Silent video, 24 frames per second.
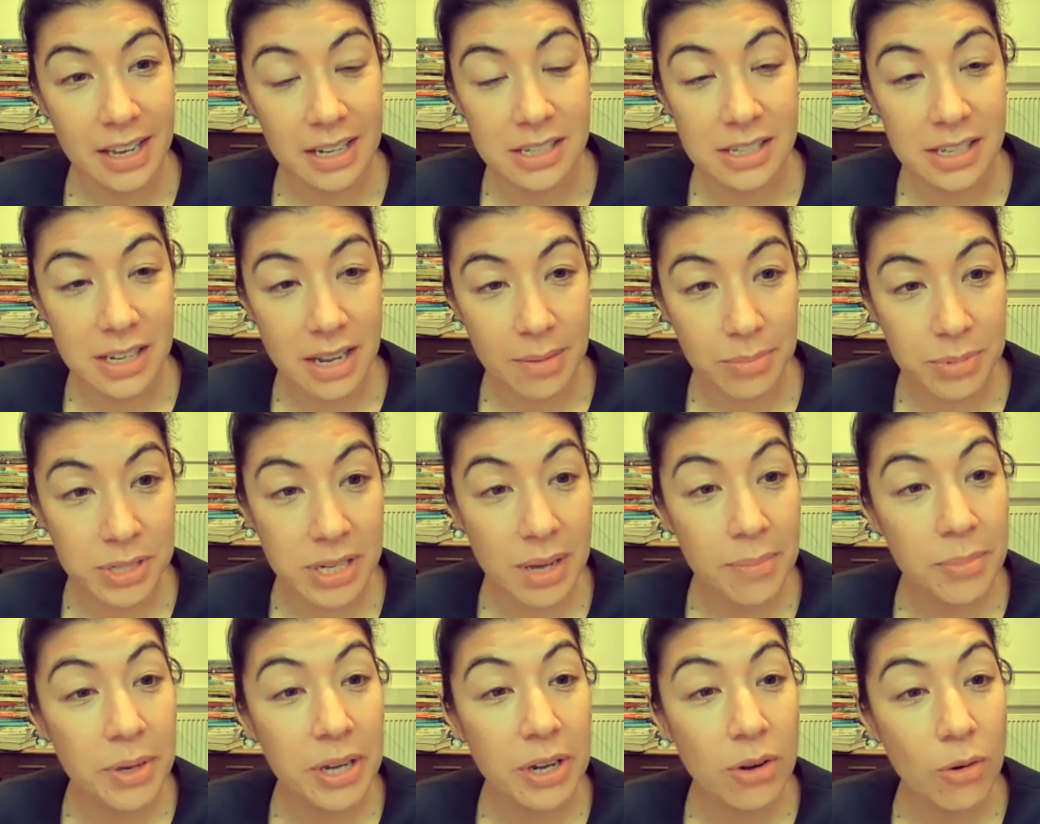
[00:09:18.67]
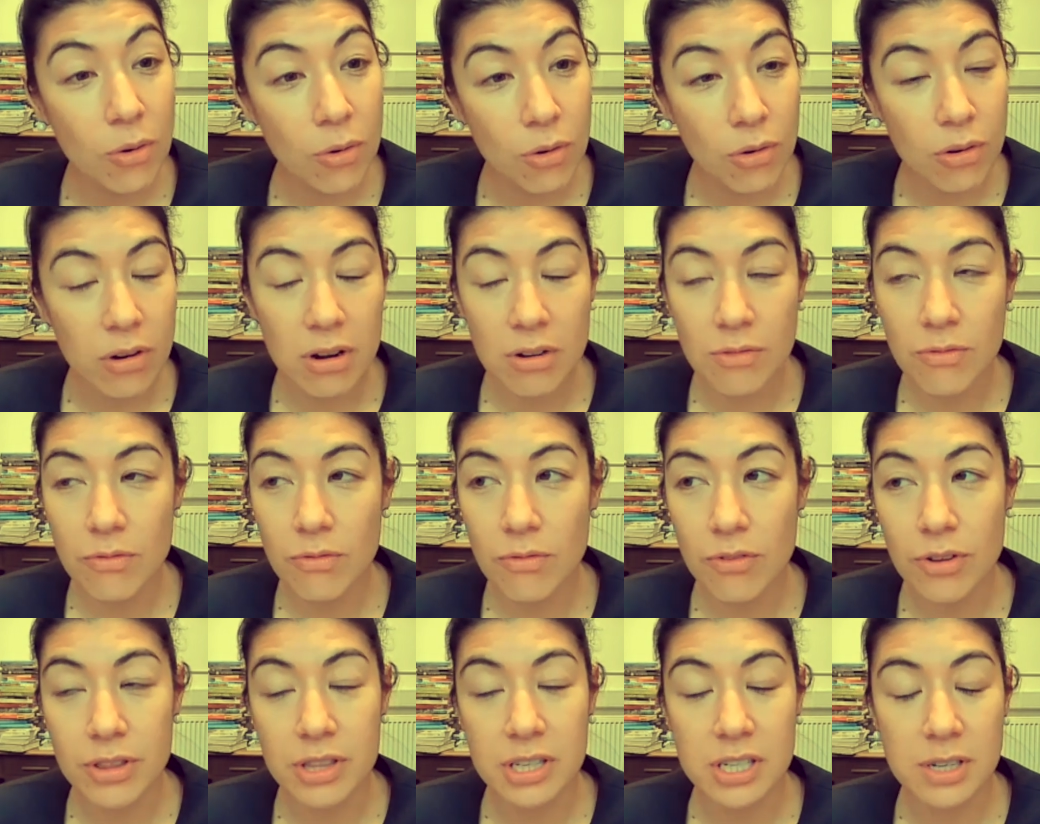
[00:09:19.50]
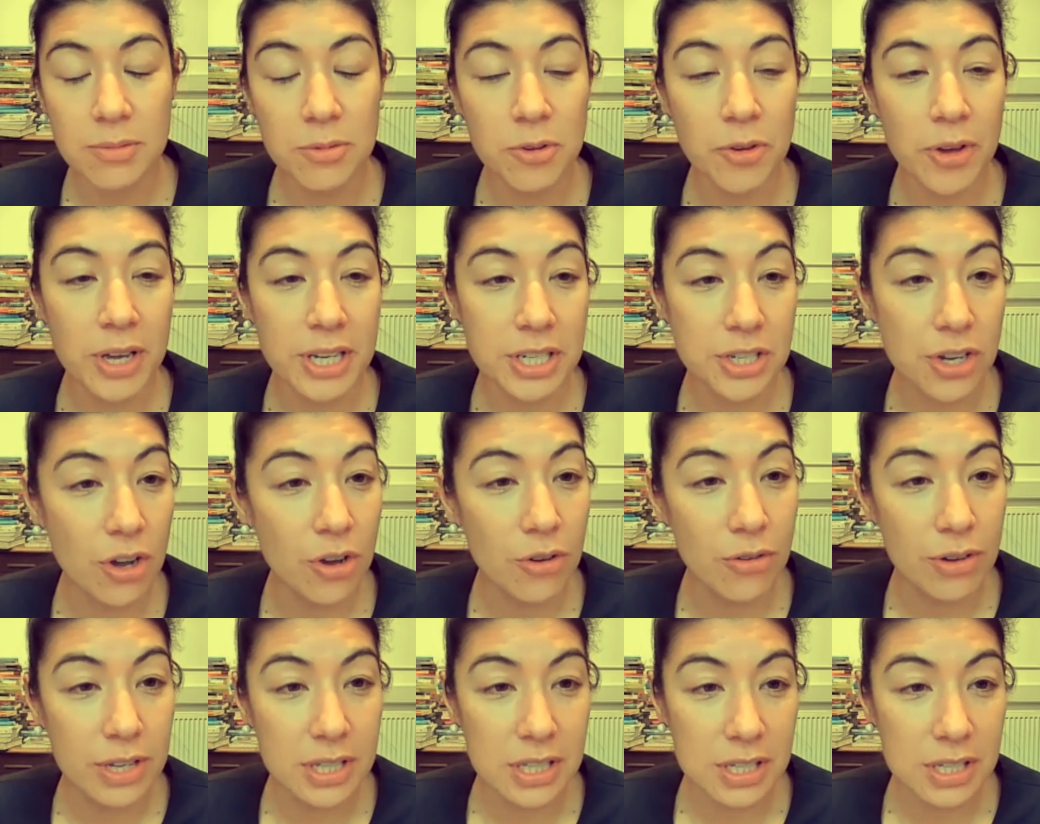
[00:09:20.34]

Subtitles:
it is an epidemic or for the WHO,